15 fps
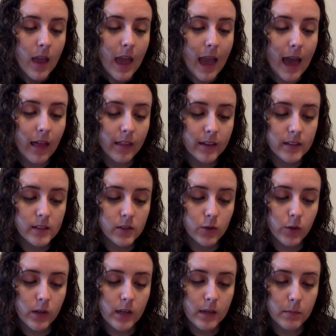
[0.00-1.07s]
Alex
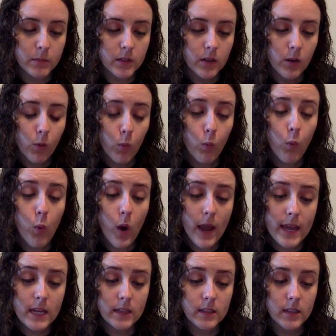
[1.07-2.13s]
screamed,
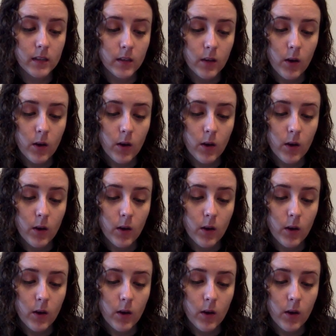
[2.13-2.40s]
"Wait!"